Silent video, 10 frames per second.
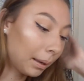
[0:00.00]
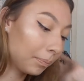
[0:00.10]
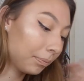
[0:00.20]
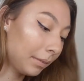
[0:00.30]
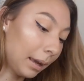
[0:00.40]

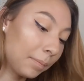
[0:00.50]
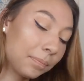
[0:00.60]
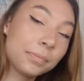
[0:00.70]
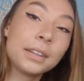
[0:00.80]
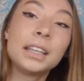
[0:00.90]
But yeah,
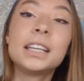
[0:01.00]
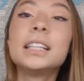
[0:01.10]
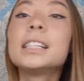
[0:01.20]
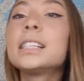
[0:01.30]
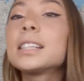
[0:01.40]

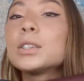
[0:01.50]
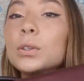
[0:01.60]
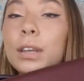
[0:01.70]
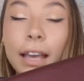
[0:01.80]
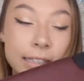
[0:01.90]
this is the
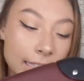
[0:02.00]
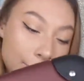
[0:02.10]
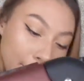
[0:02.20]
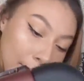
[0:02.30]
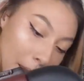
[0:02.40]
suitcase.
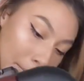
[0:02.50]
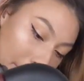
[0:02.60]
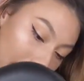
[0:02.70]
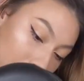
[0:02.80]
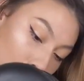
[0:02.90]
It's from a
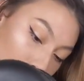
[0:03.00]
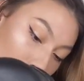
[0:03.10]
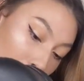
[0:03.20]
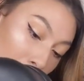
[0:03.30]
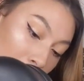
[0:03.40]
brand
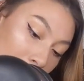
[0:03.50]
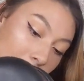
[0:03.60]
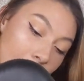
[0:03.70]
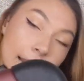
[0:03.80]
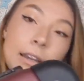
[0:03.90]
called
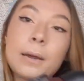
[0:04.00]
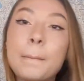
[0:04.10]
Monsac,